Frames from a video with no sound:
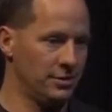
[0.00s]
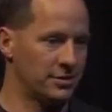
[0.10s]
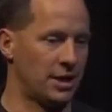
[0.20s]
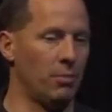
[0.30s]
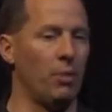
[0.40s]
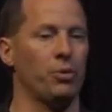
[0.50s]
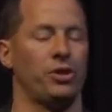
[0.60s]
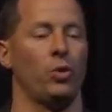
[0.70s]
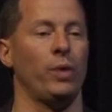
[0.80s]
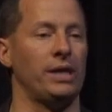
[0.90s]
to come up with
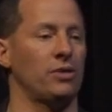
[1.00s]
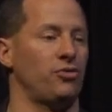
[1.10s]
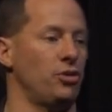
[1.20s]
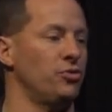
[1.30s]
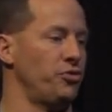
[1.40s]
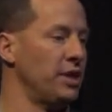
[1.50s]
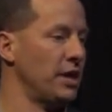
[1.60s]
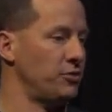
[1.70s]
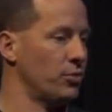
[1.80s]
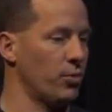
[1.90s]
a weak excuse to
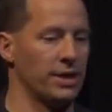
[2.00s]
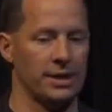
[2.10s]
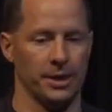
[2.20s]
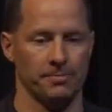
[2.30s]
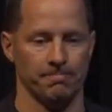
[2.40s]
not do the right thing.